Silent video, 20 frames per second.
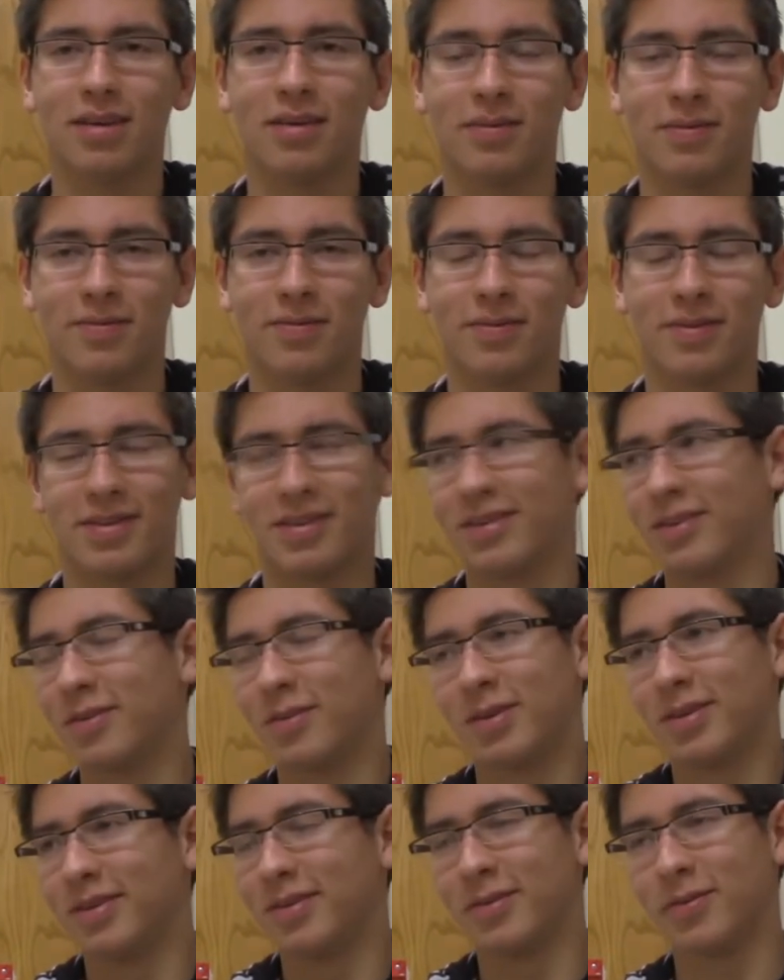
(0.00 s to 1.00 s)
so
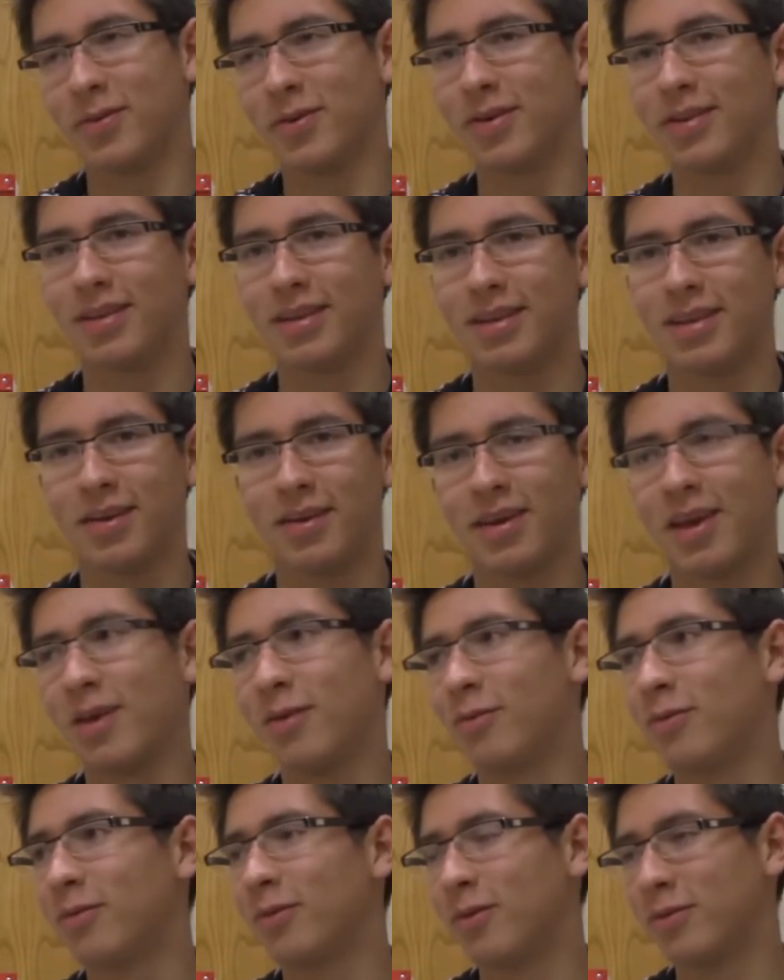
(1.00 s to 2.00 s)
it wasn't even worth it. Like, it.
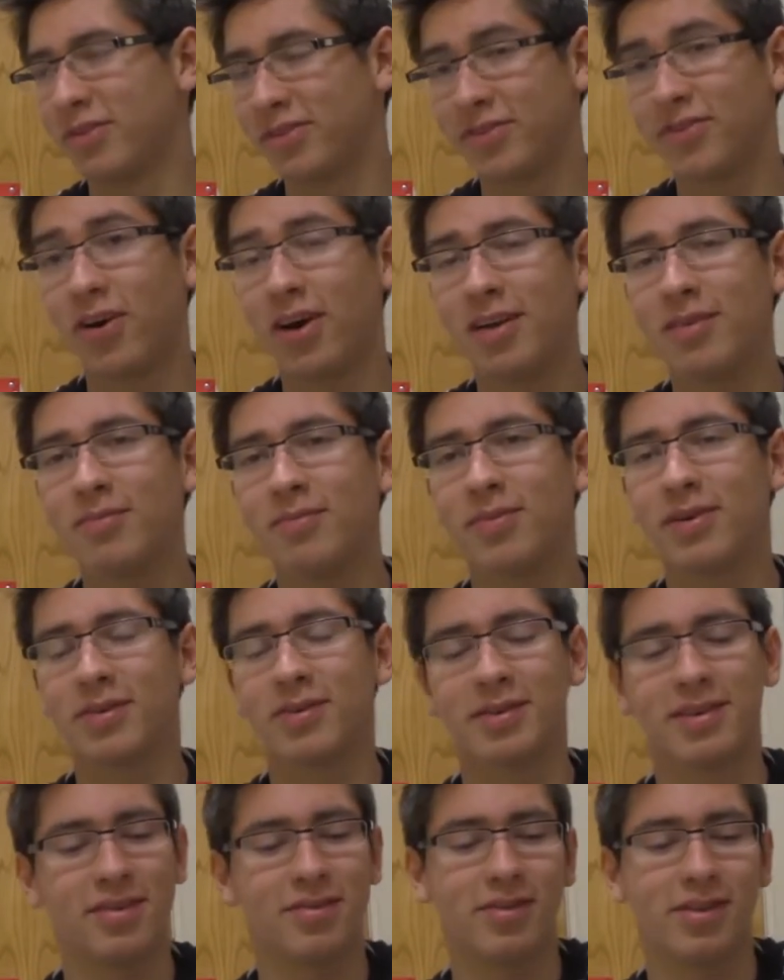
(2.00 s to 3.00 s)
It was fun, but it
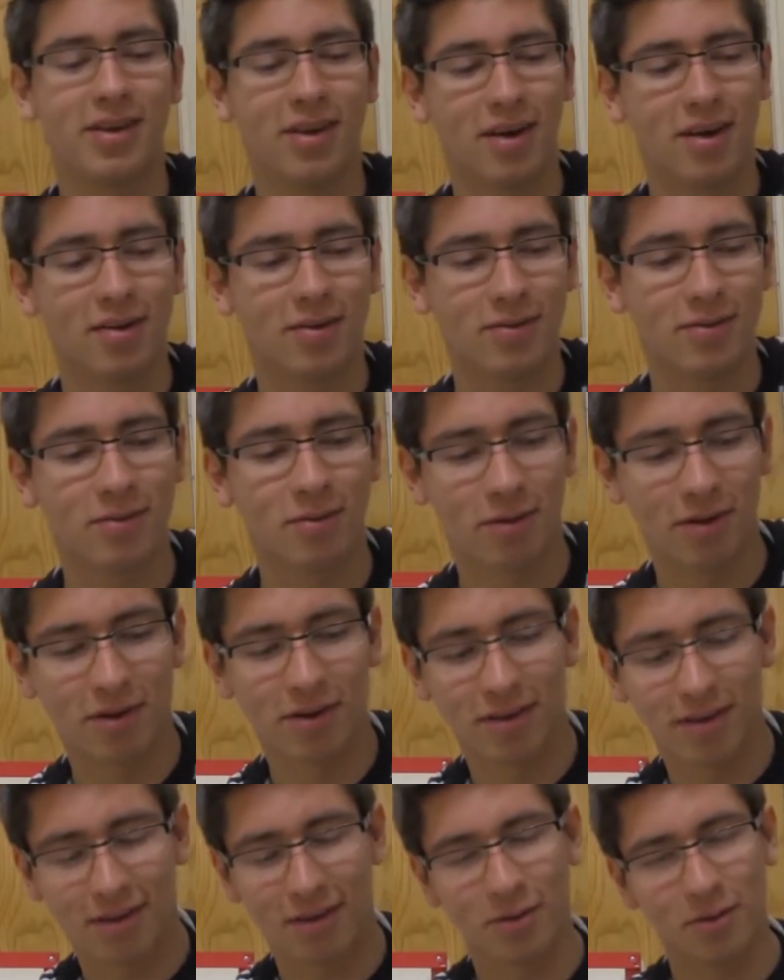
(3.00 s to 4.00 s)
was definitely not
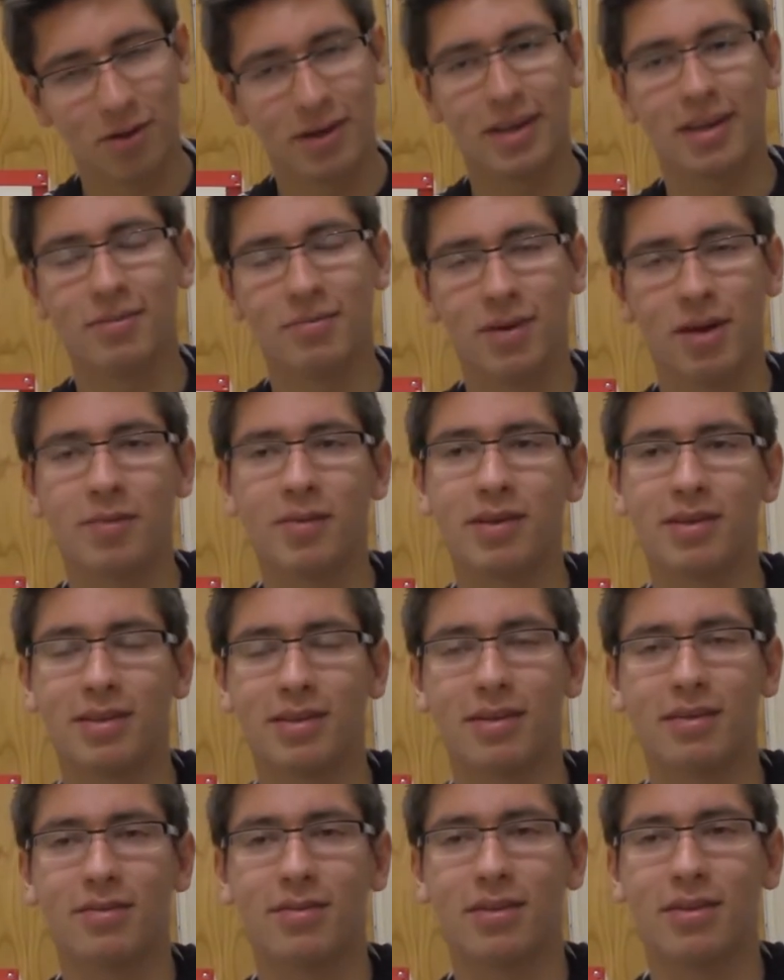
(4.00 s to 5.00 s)
worth doing it by
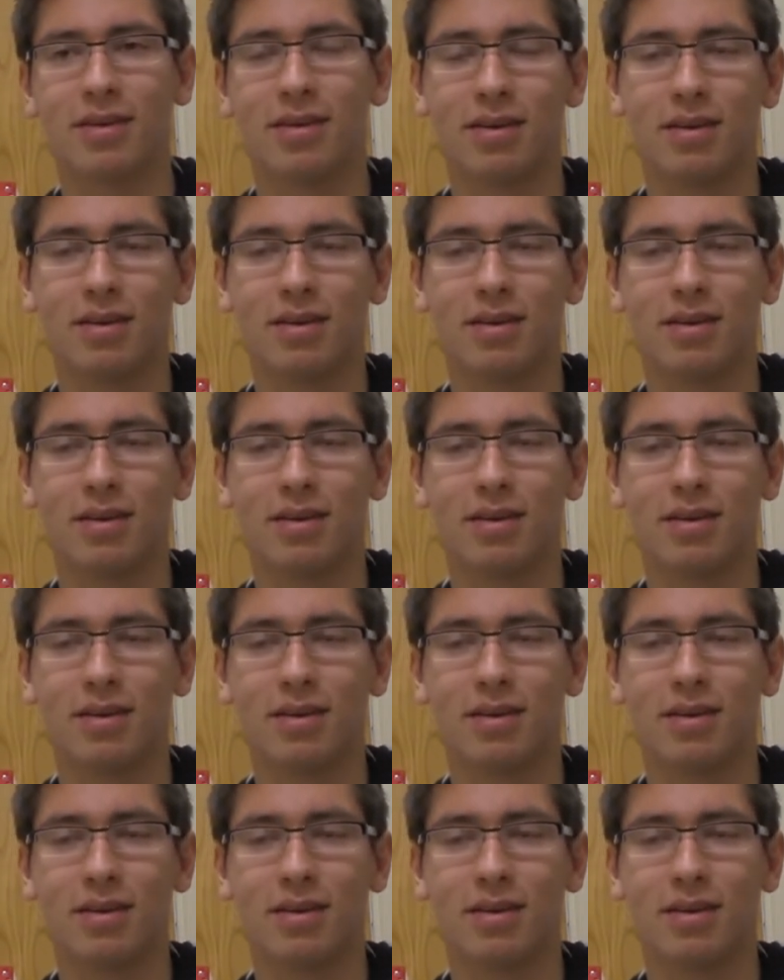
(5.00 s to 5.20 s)
myself.